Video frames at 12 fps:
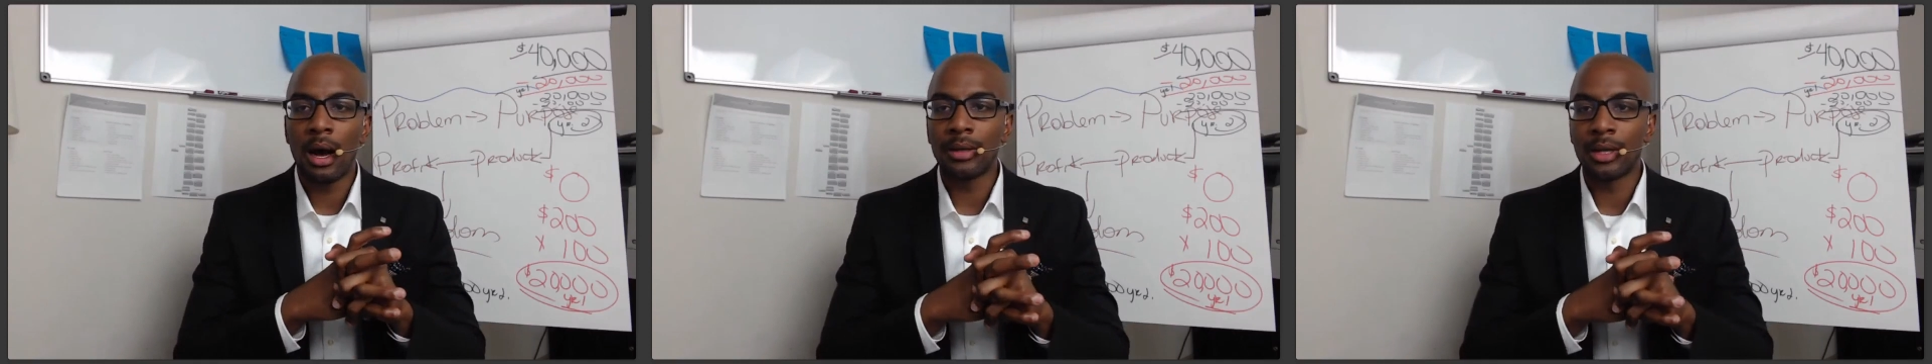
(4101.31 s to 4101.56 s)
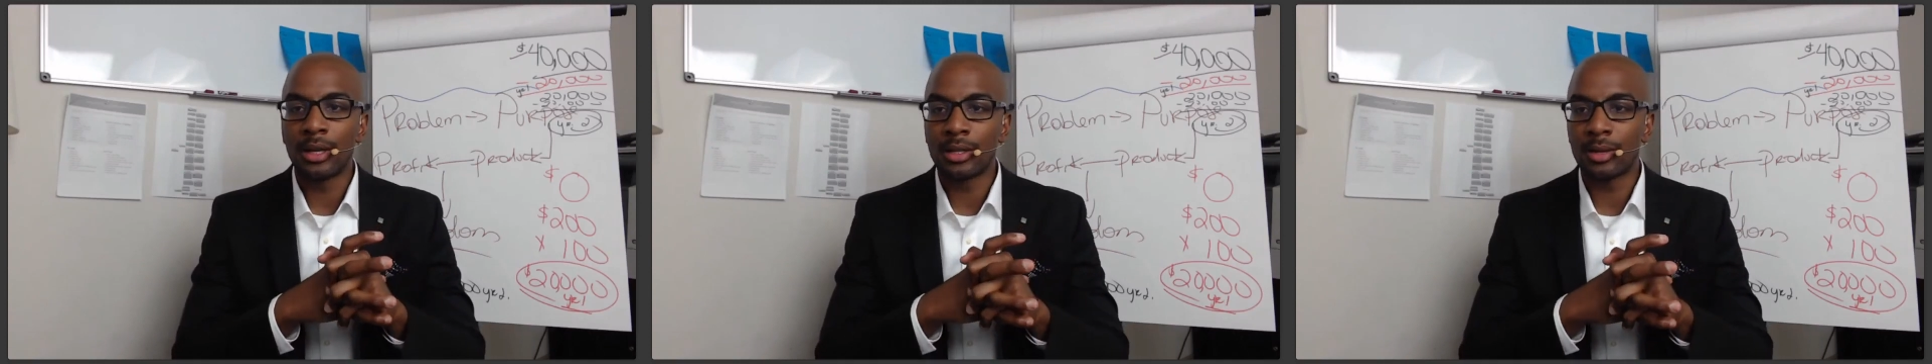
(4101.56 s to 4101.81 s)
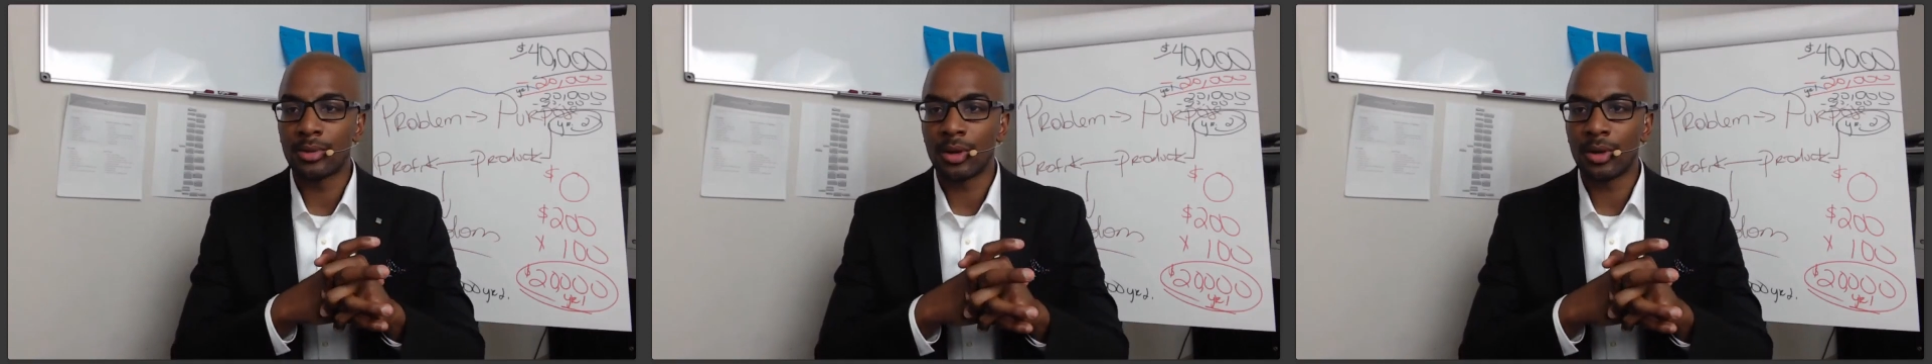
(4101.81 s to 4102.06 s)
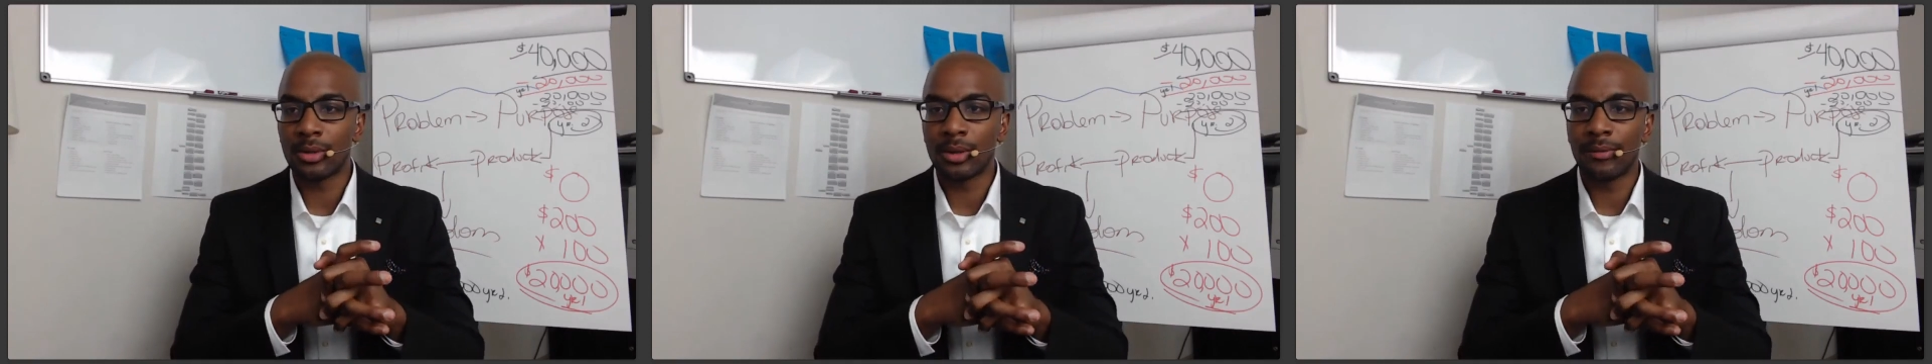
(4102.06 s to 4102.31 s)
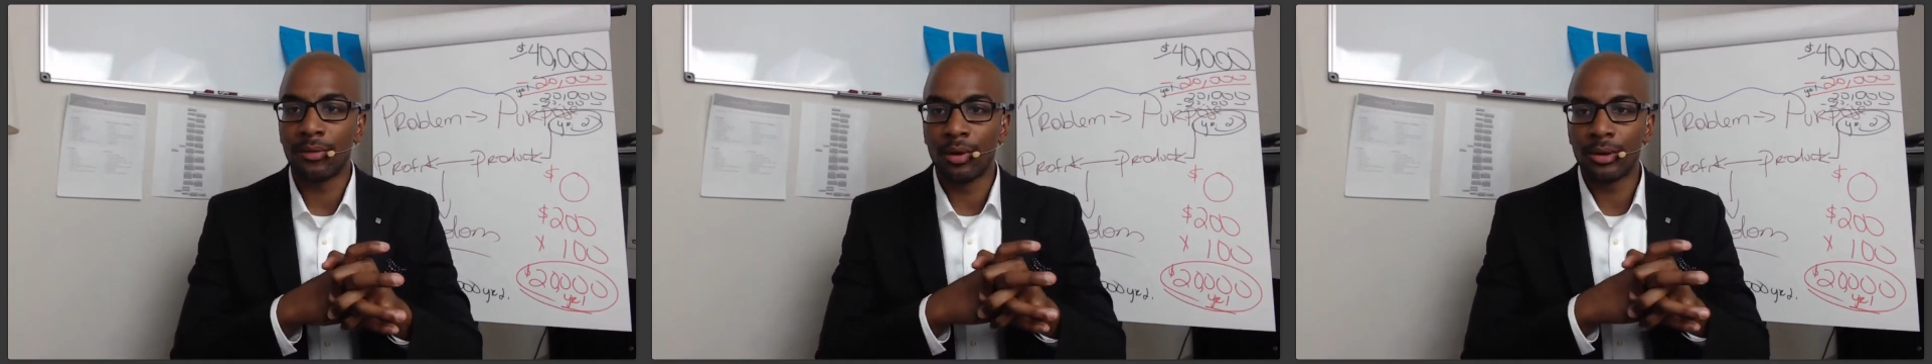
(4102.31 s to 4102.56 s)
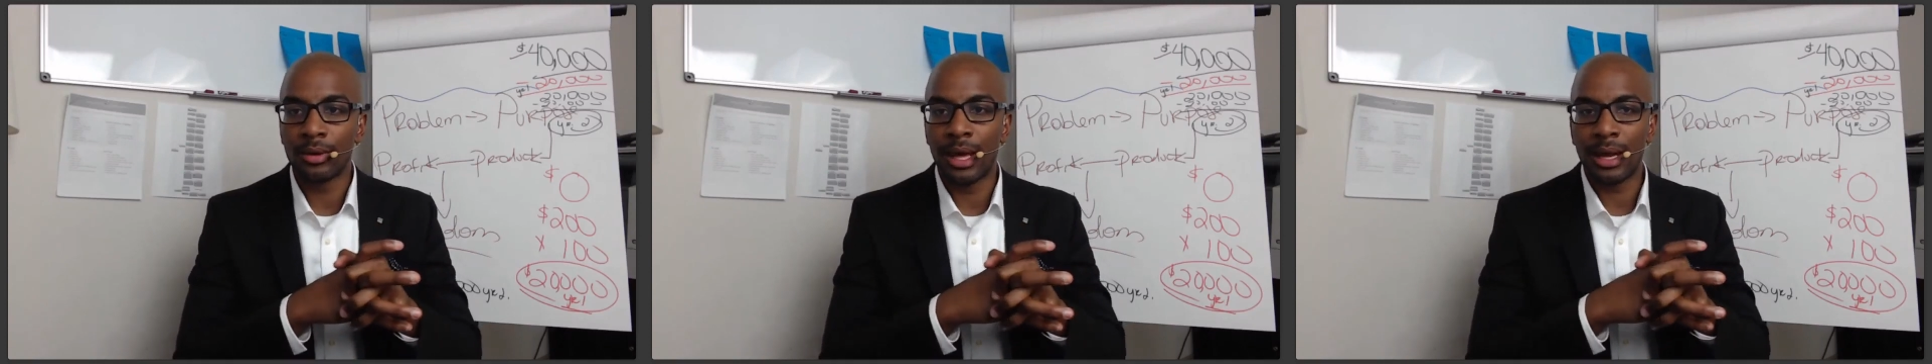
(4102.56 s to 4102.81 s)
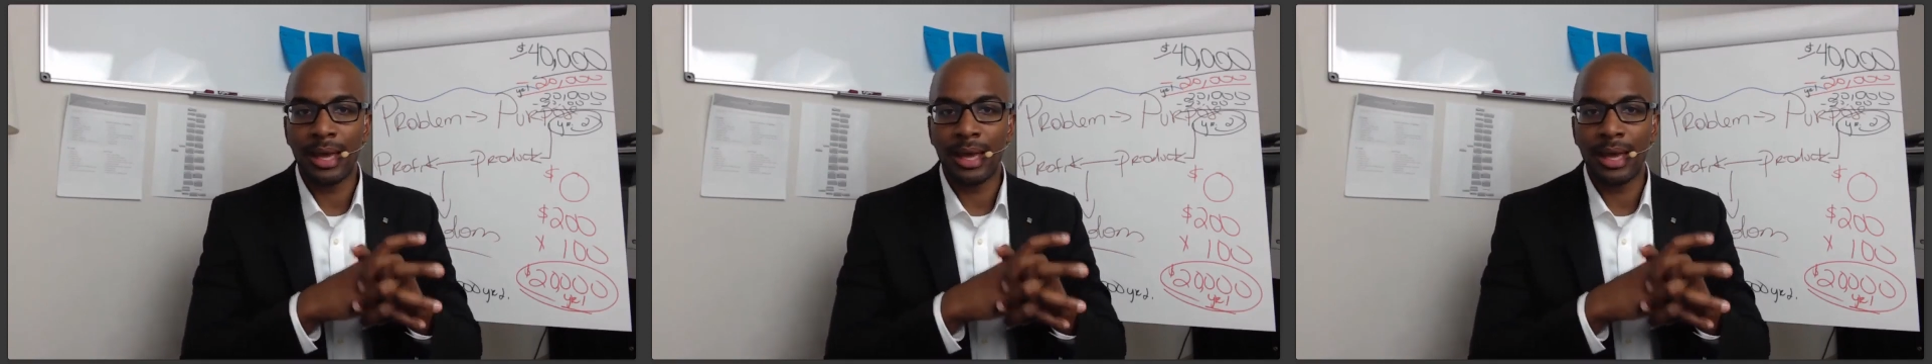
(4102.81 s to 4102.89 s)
year subscription for that